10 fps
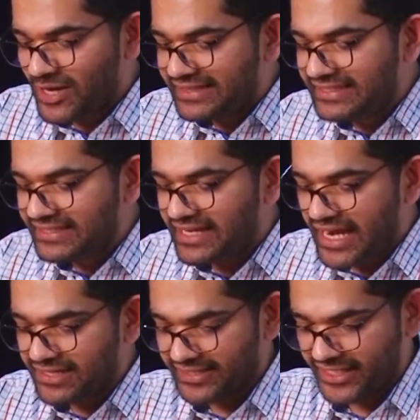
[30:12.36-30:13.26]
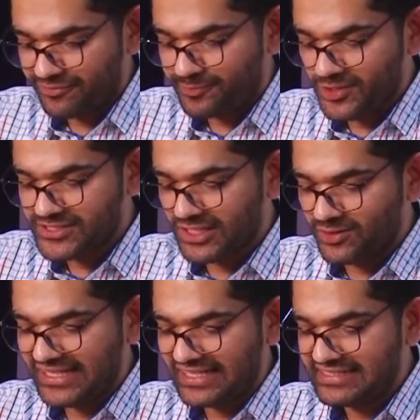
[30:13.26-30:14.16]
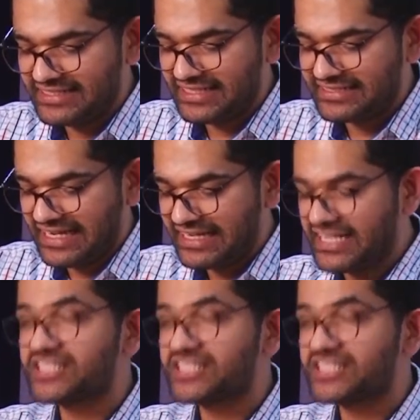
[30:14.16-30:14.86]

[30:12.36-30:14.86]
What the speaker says: I think the irony of post-colonial India attaining